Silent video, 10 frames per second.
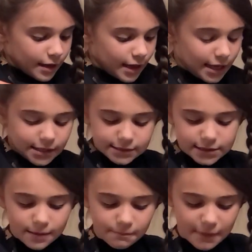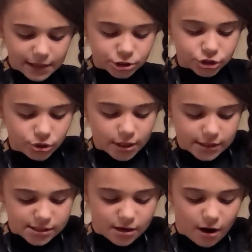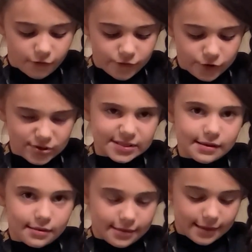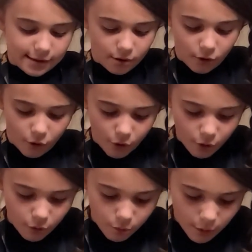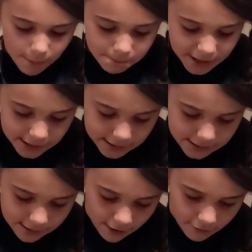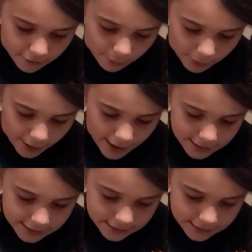And make sure it covers the whole piece of bread.